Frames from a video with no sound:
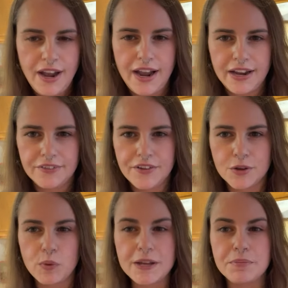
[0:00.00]
And then the
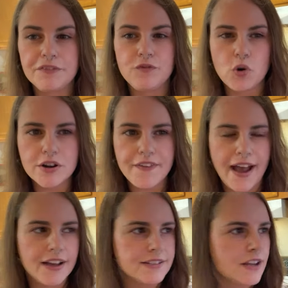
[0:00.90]
week before
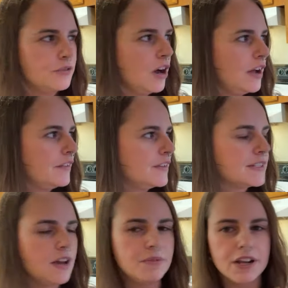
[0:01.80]
that, so not this
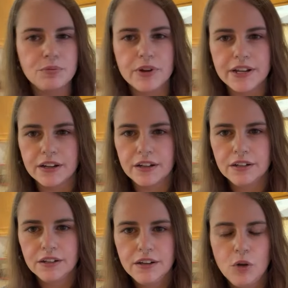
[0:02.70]
coming up week,
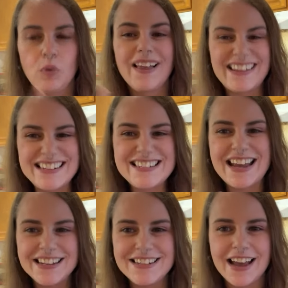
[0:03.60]
well, like in
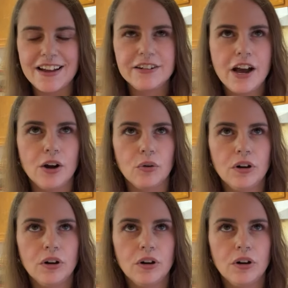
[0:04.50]
10 days, no.